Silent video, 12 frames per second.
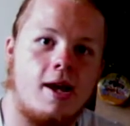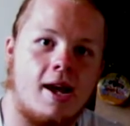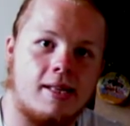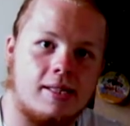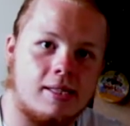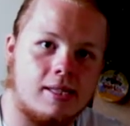
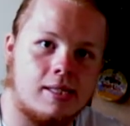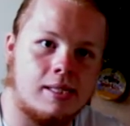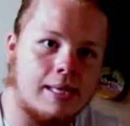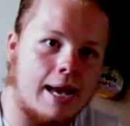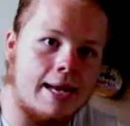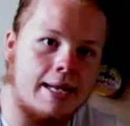and
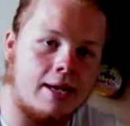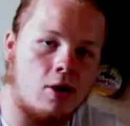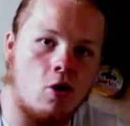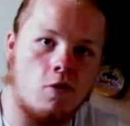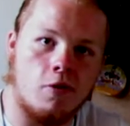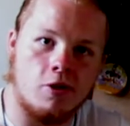sliding
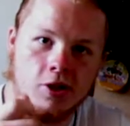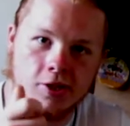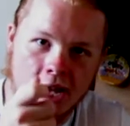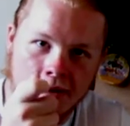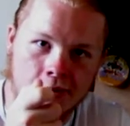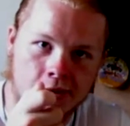it over
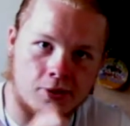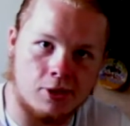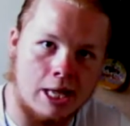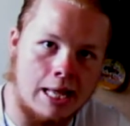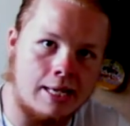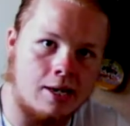just ever so
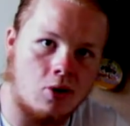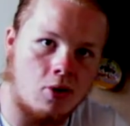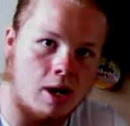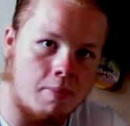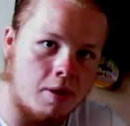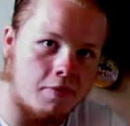slightly to
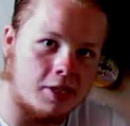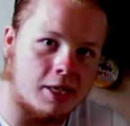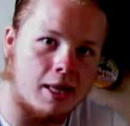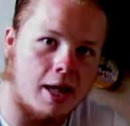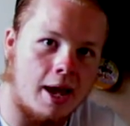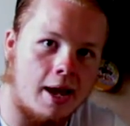create a bit of a
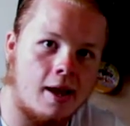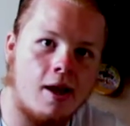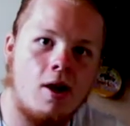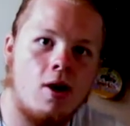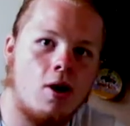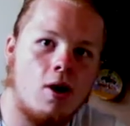delay.